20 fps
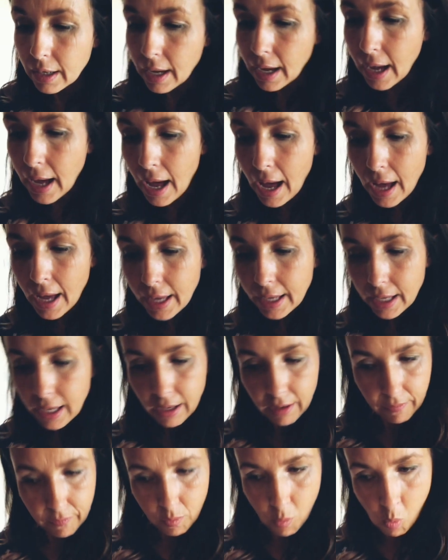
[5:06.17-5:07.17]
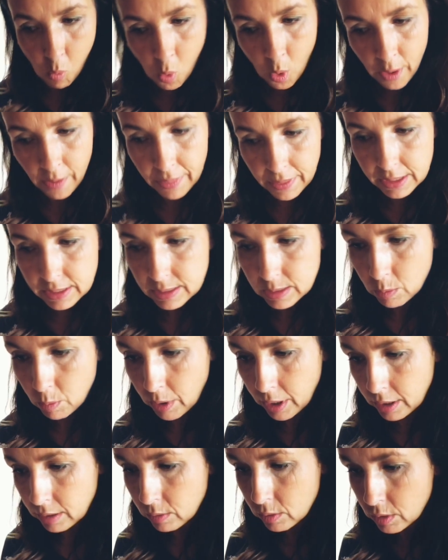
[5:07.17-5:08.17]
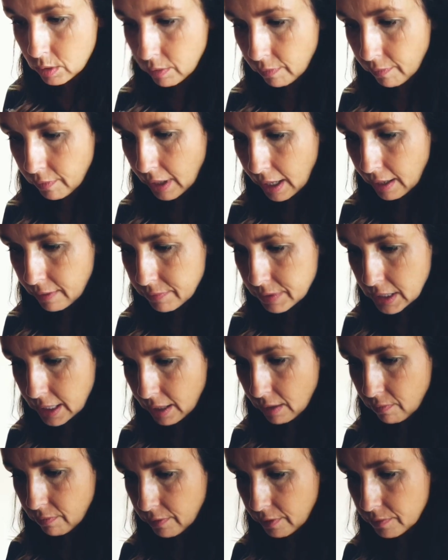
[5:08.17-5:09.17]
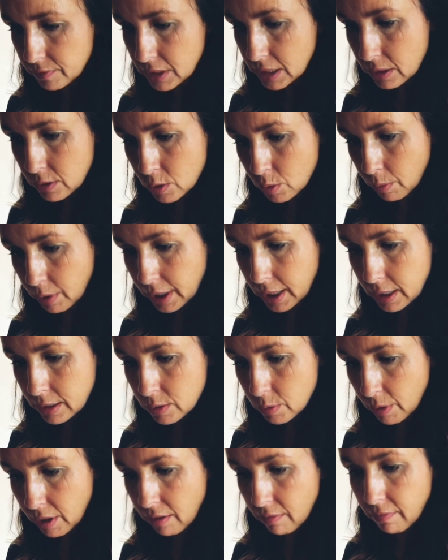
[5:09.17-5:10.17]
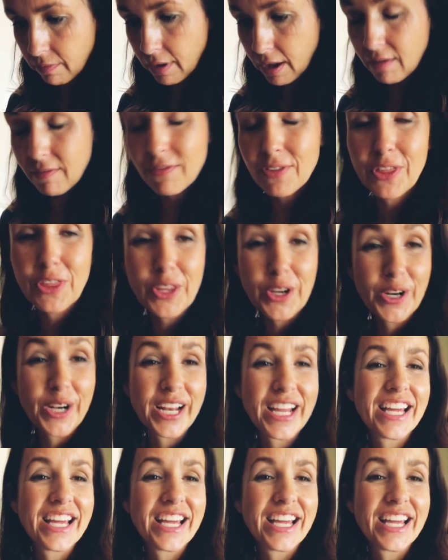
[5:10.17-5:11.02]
I have worn this one 5, 10, 15, 20, 25, 30,